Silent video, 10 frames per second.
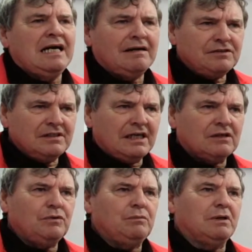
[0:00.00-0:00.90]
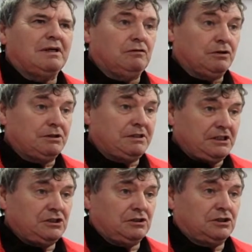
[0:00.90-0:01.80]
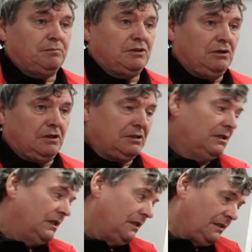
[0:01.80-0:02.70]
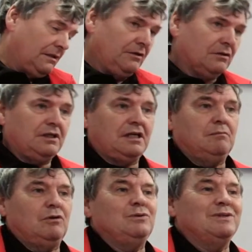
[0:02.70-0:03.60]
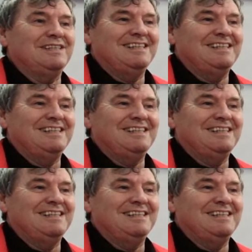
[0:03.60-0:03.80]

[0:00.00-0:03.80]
After that, we will have other T-shirts, but not the duck egg blue one.